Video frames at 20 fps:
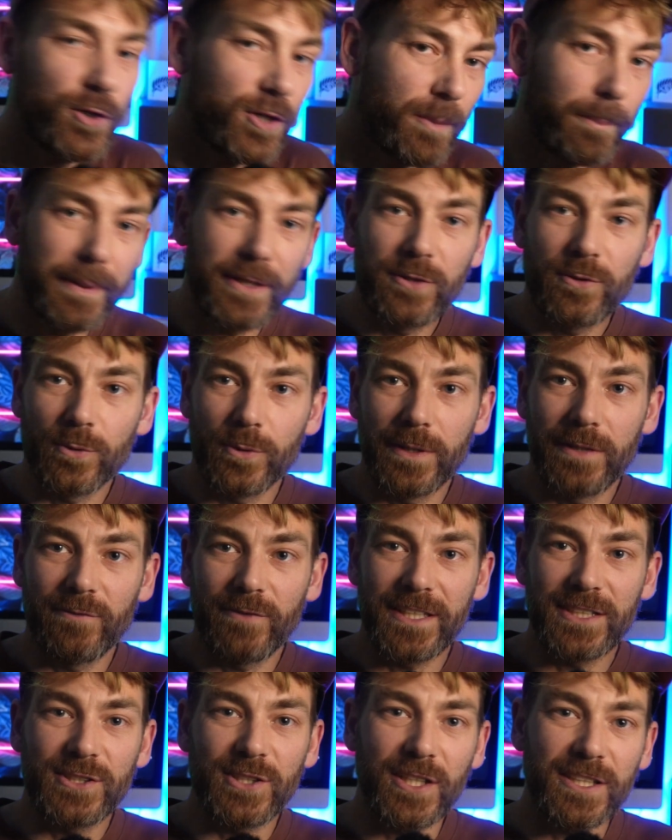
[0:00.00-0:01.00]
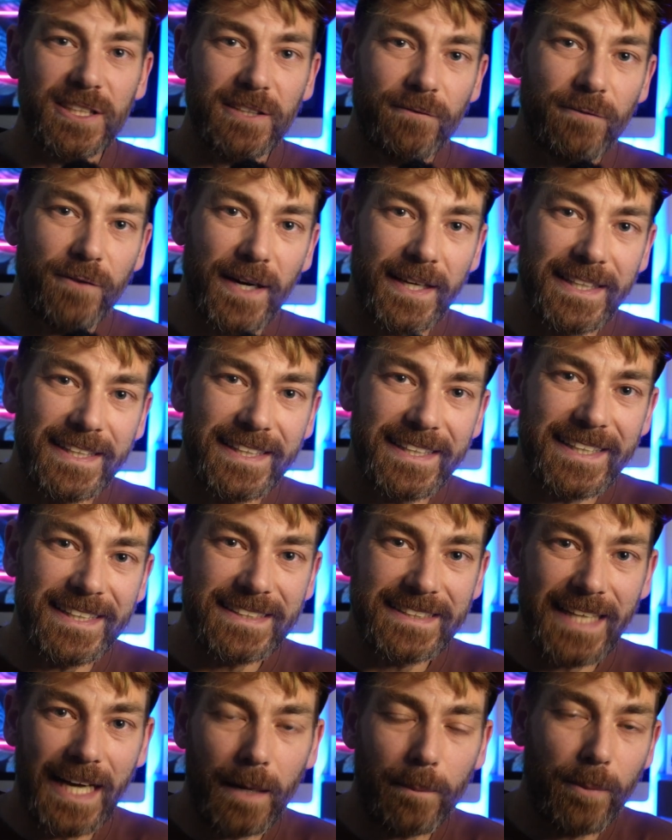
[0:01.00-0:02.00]
You could be doing research and finding the
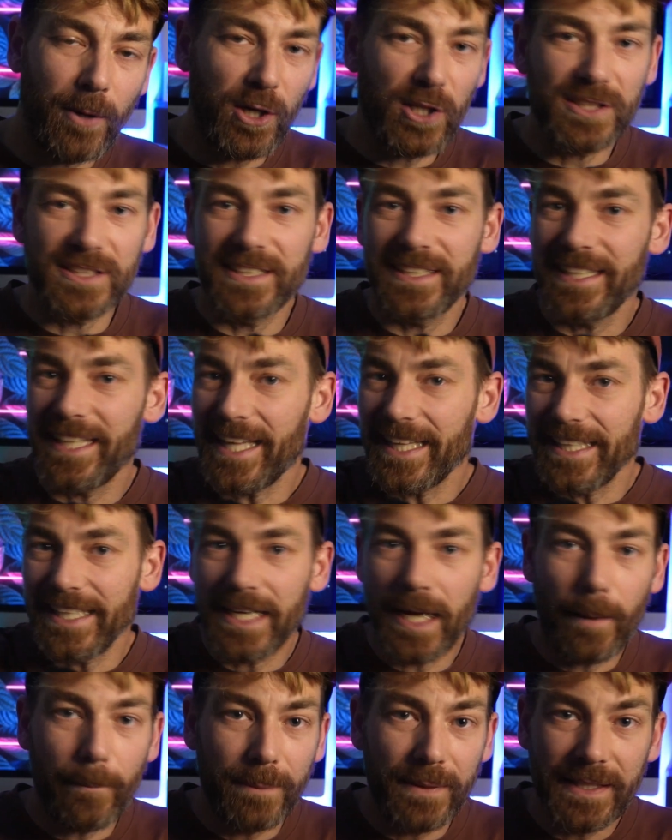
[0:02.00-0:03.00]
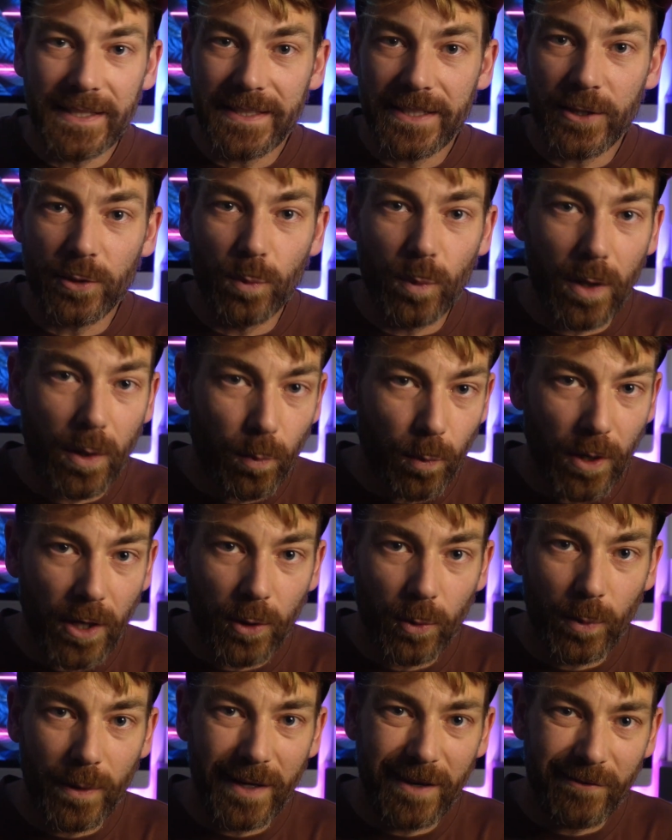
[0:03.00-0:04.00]
exact person in any company that you want to
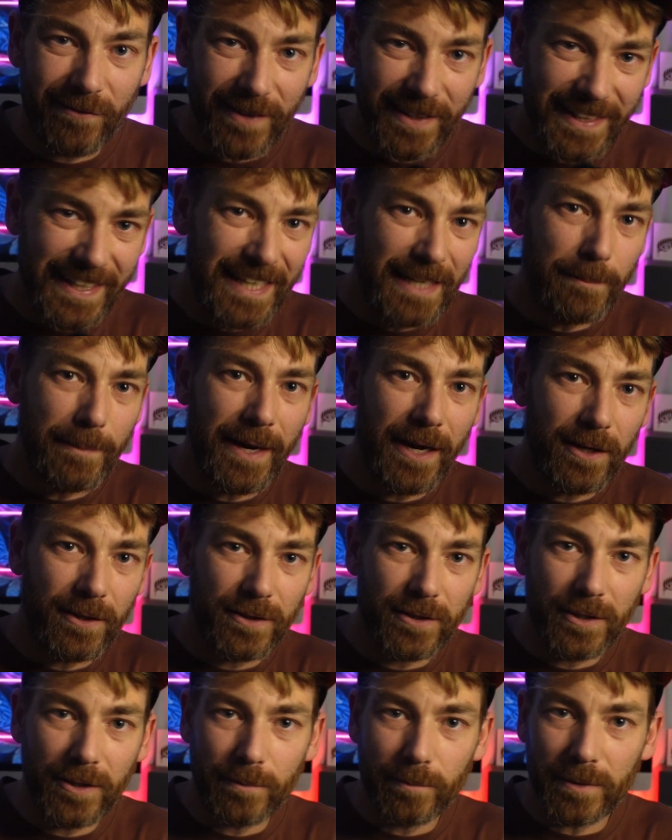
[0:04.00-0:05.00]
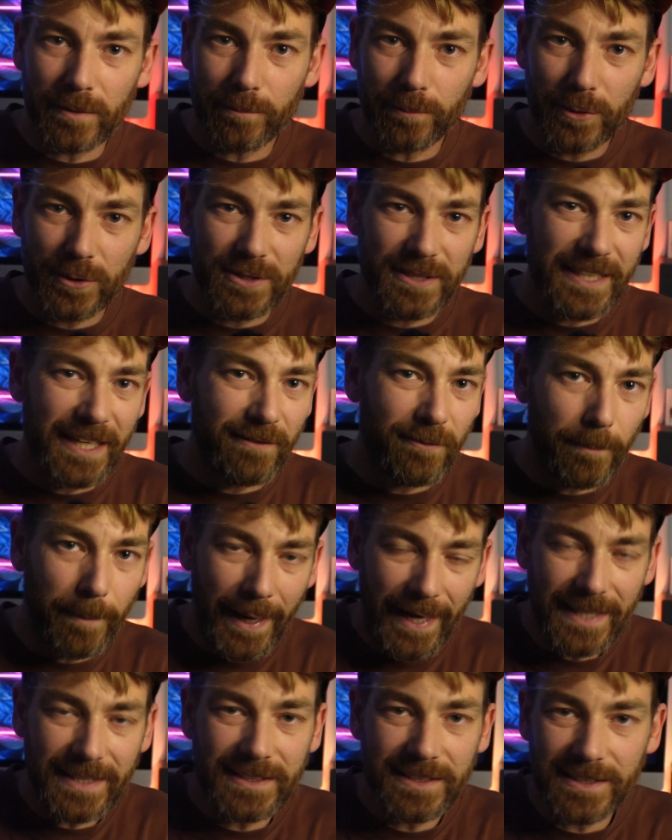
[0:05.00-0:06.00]
work with and email them and put together
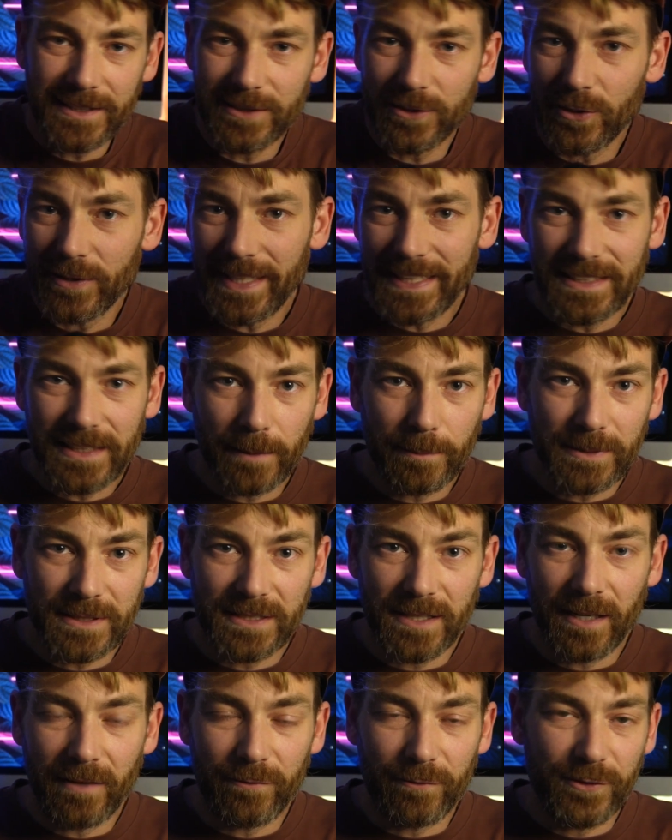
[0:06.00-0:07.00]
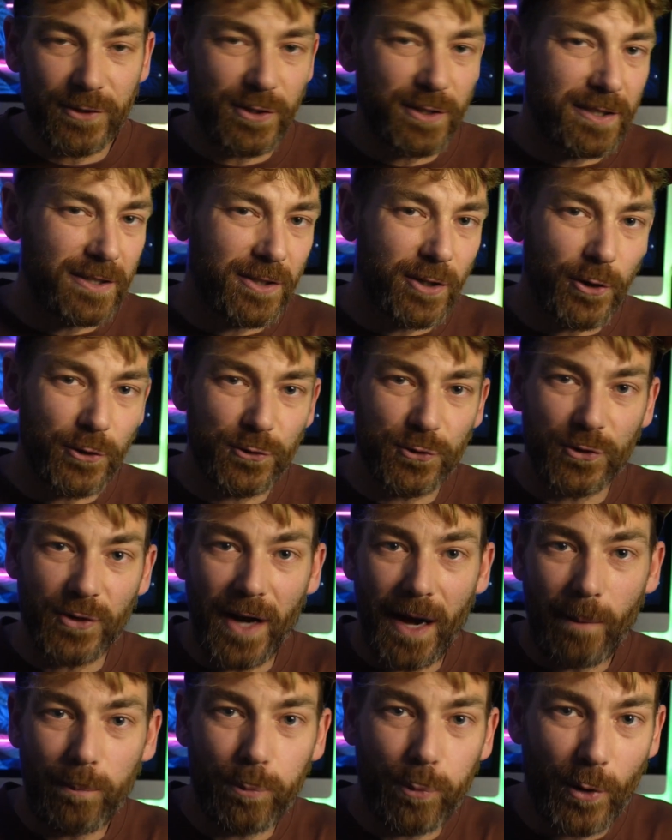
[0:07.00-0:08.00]
packages, all that type of stuff. You can go through
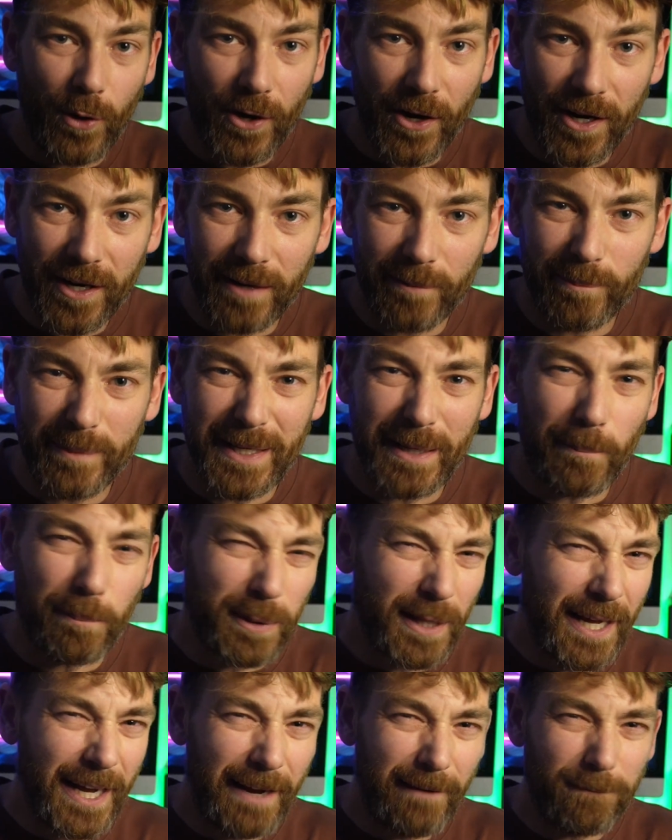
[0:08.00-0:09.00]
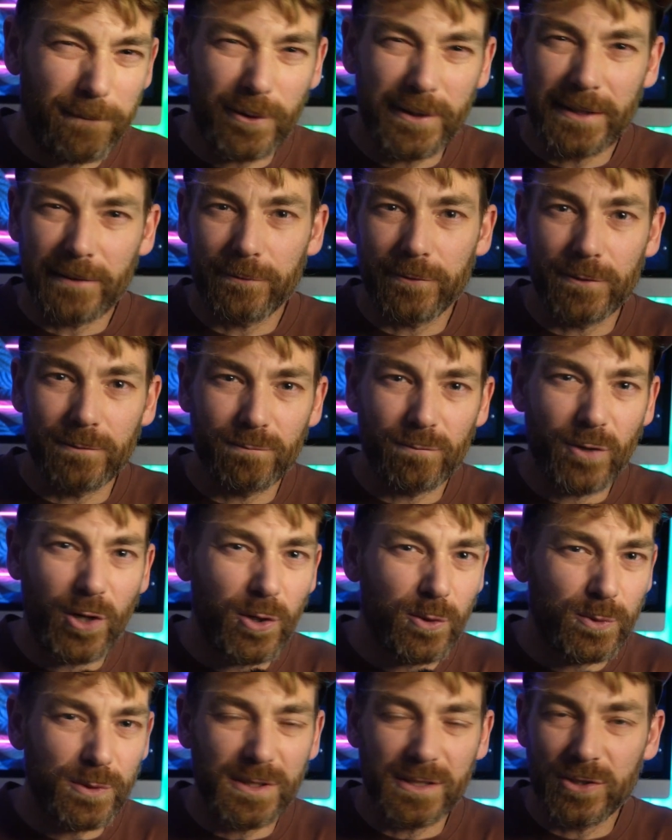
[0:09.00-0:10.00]
Upwork and be applying for different
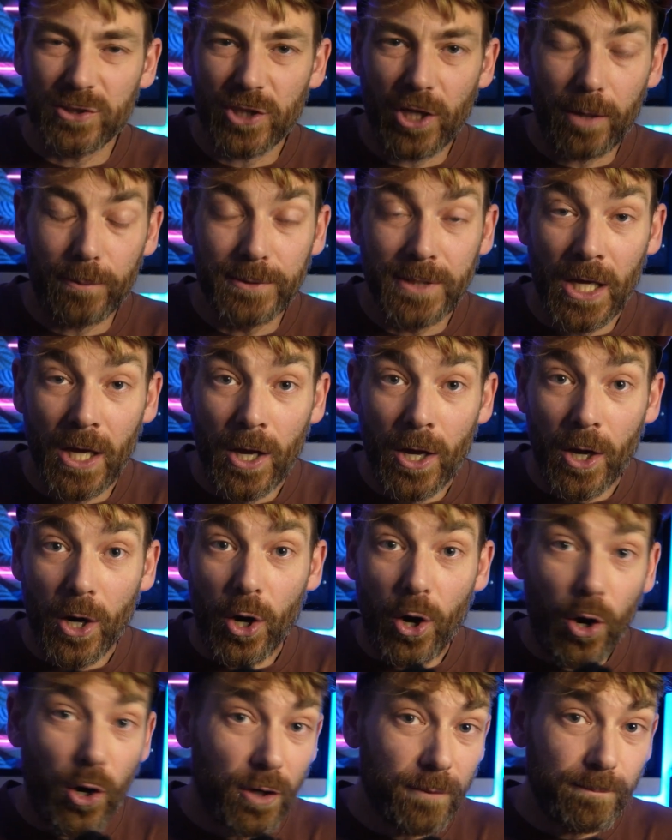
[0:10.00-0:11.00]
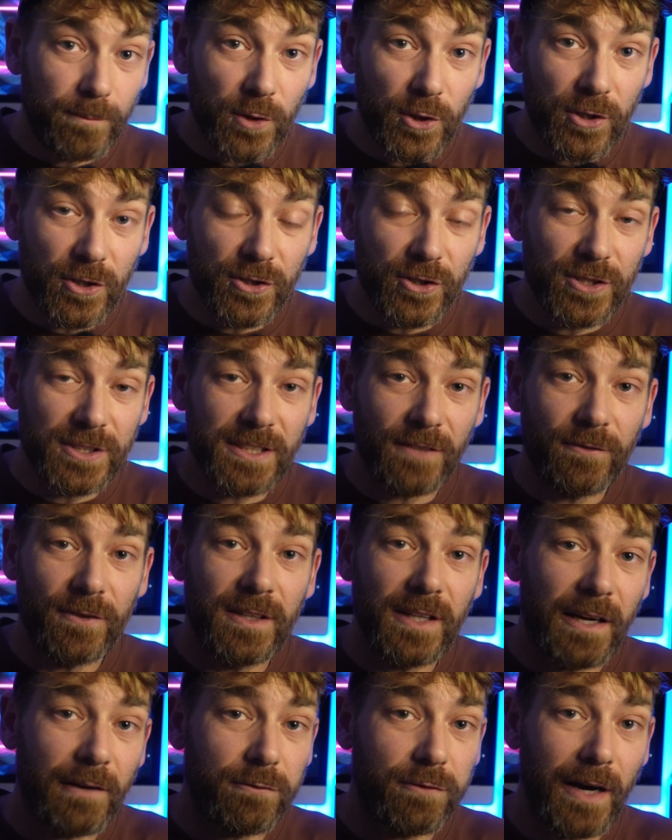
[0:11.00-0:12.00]
roles and jobs, or you could use
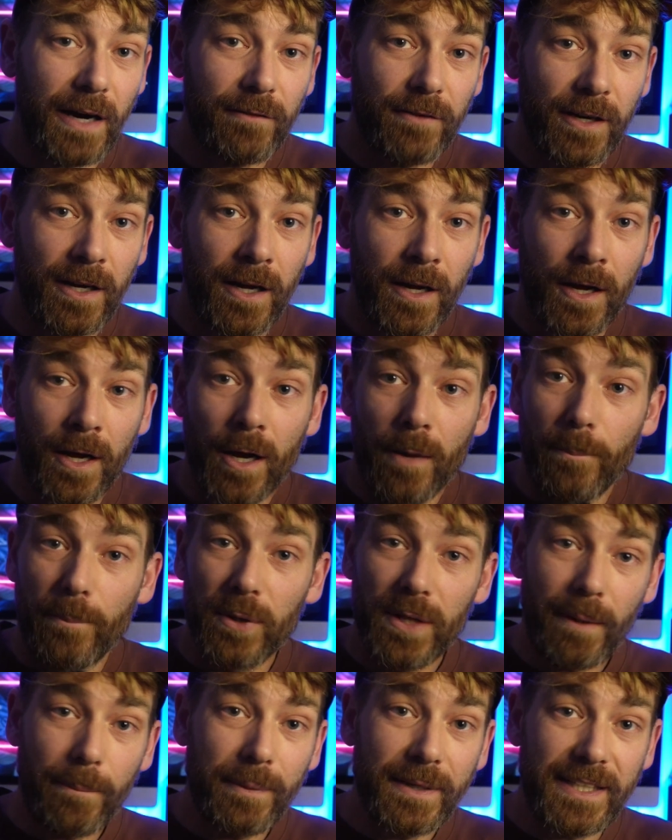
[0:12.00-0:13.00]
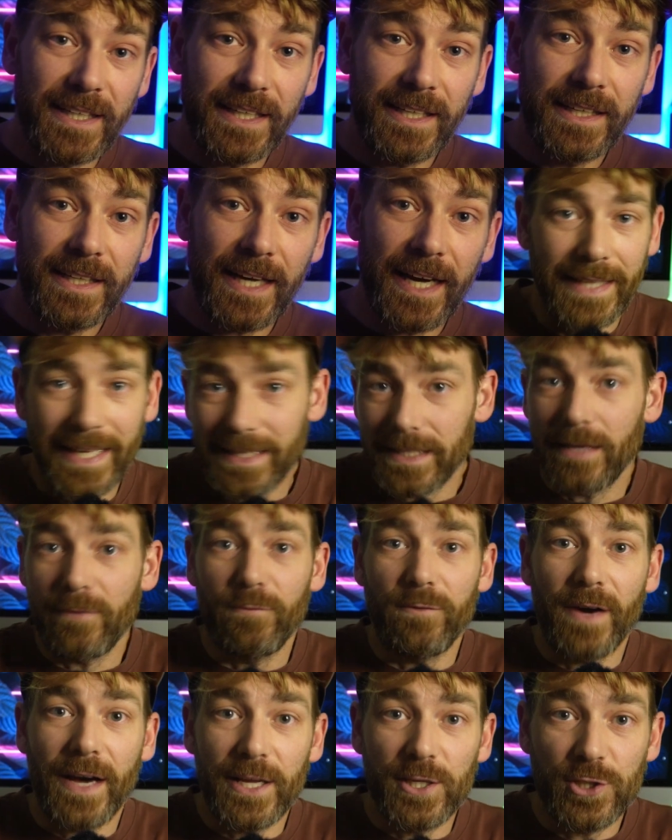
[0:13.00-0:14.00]
something like Fiverr, put up a gig, let them
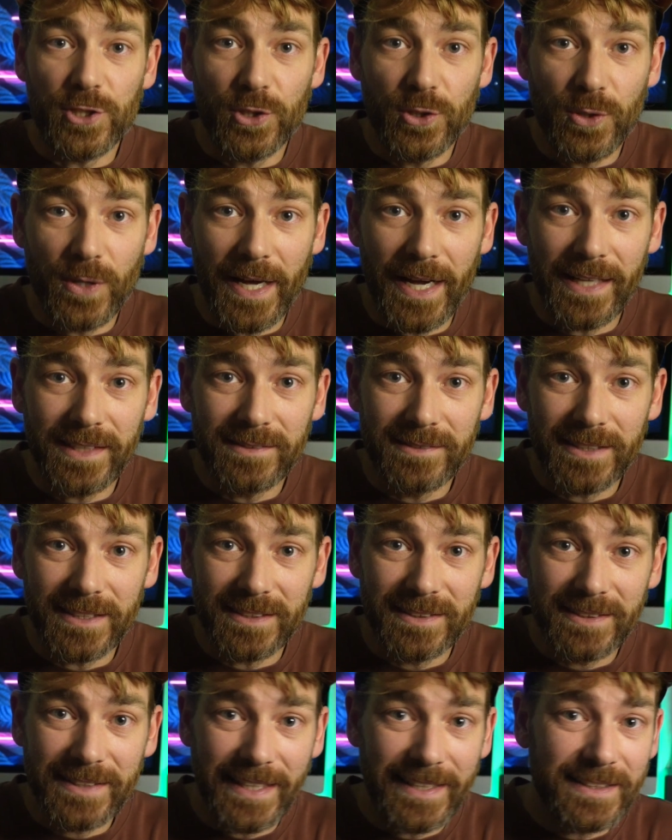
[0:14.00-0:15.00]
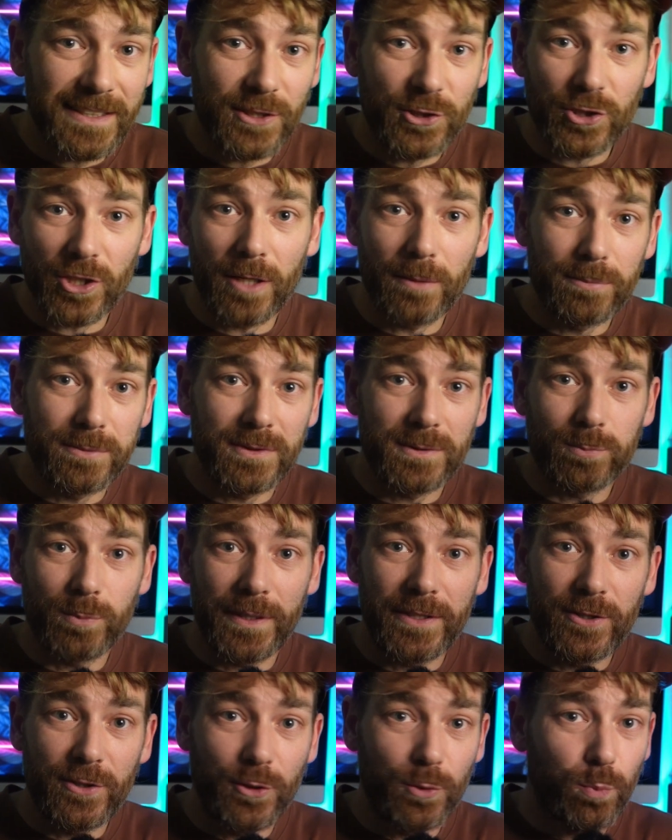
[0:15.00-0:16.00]
find you and just take the jobs
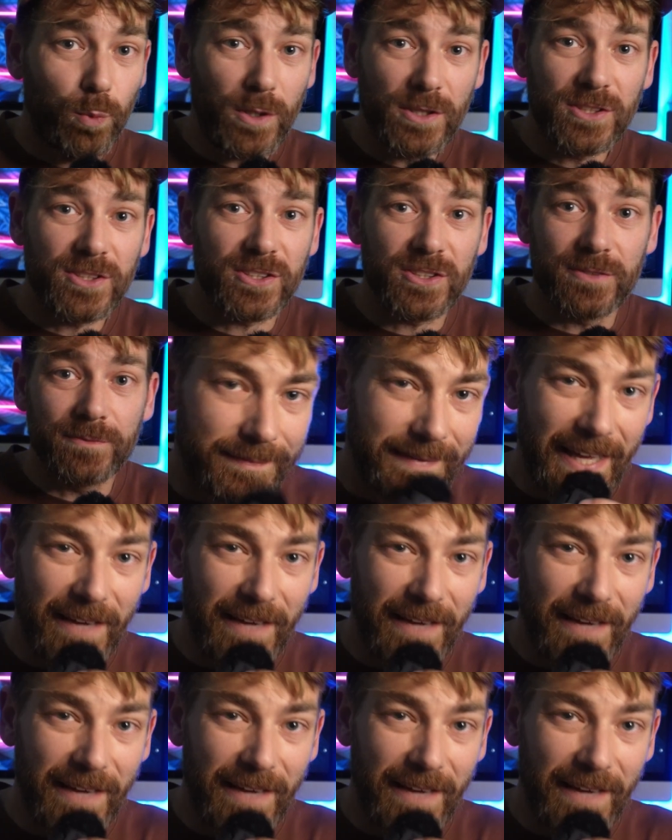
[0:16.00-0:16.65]
when you want to.